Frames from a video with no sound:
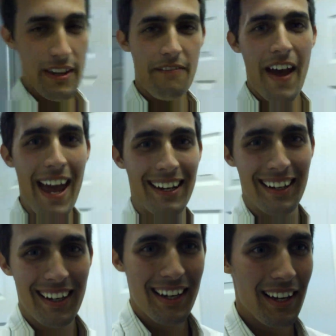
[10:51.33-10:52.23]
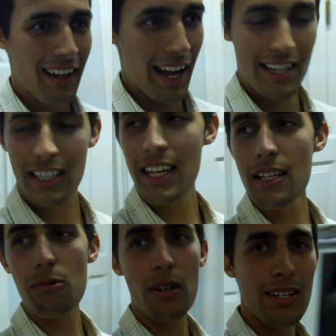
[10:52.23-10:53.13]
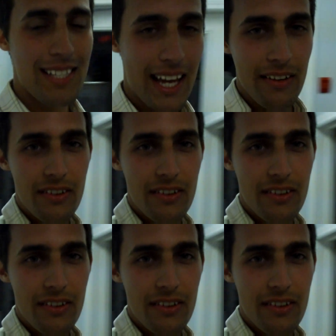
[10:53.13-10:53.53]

the van, and the keys were inside